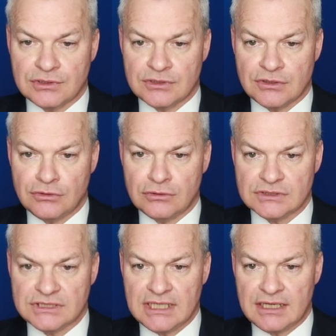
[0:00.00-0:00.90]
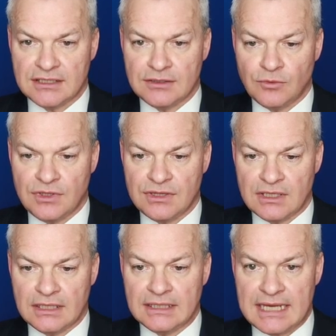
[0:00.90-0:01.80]
So, not seeing anything with
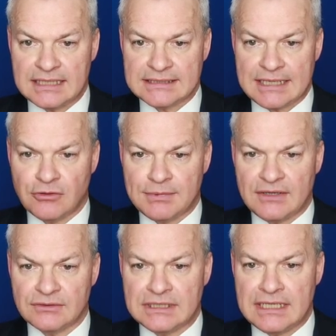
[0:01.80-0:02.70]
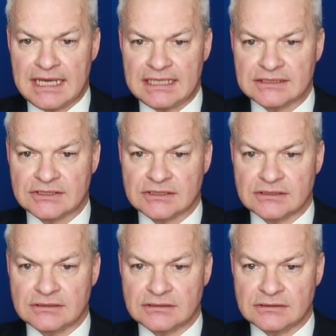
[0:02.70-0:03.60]
less. How about ness?